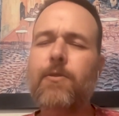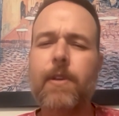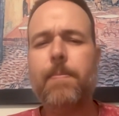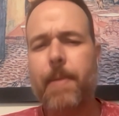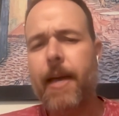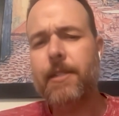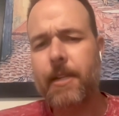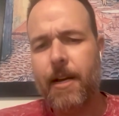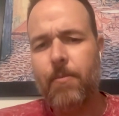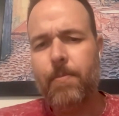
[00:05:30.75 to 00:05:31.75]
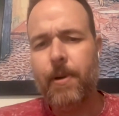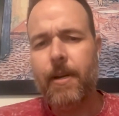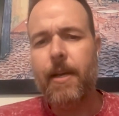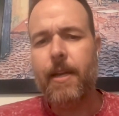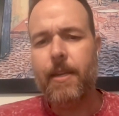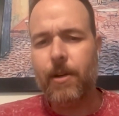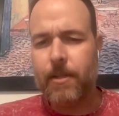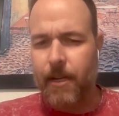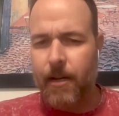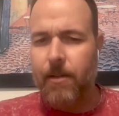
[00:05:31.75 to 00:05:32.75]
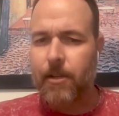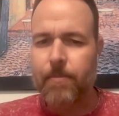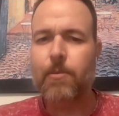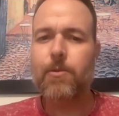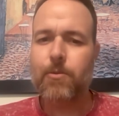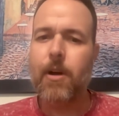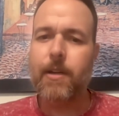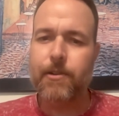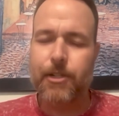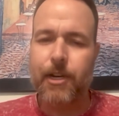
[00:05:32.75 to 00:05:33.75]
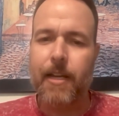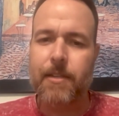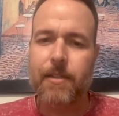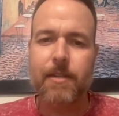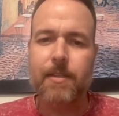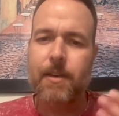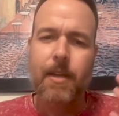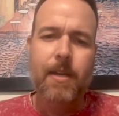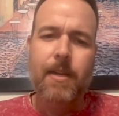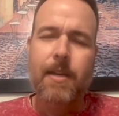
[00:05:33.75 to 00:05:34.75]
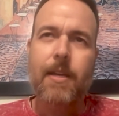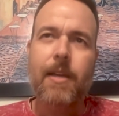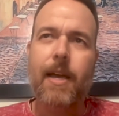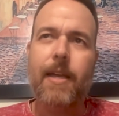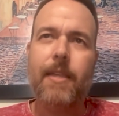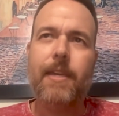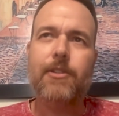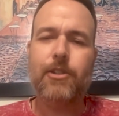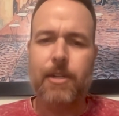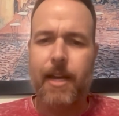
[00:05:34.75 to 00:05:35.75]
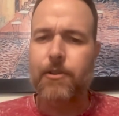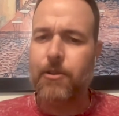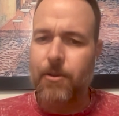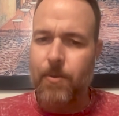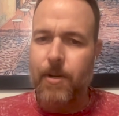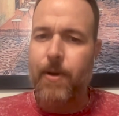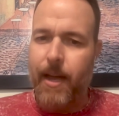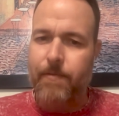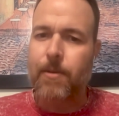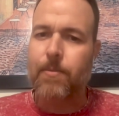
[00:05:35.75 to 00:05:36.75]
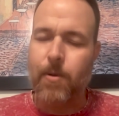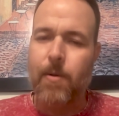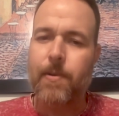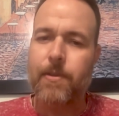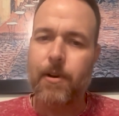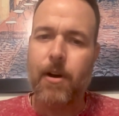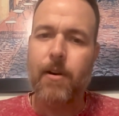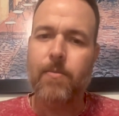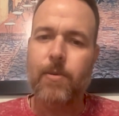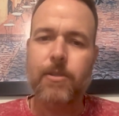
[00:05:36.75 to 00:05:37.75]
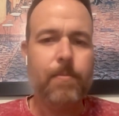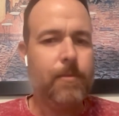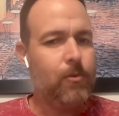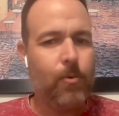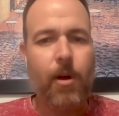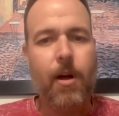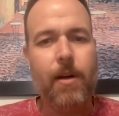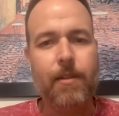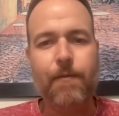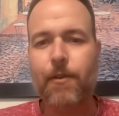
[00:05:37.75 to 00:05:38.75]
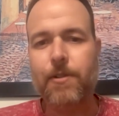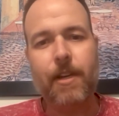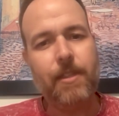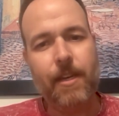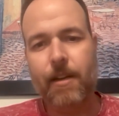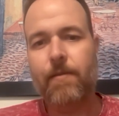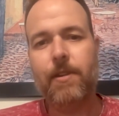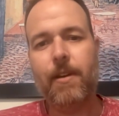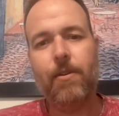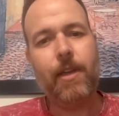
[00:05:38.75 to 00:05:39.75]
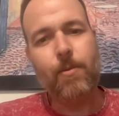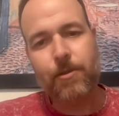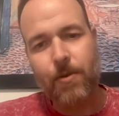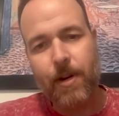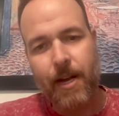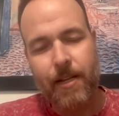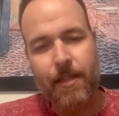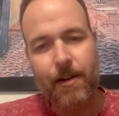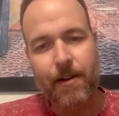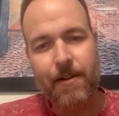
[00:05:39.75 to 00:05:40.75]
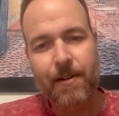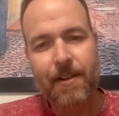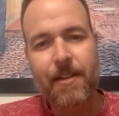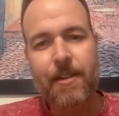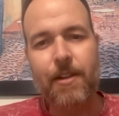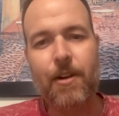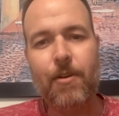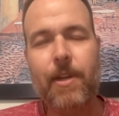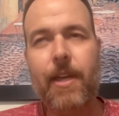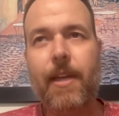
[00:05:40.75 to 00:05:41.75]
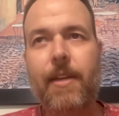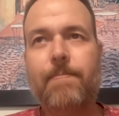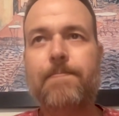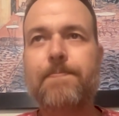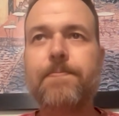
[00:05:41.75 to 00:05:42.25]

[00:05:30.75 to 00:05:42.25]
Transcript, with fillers: felt like passing out, but you could tell something was wrong in your chest because I, I think it's just natural when you have something wrong with your heart. When something's wrong, the first thing you think of is like, okay, what's going on in there? Yeah. You know, yeah, yeah. and yeah.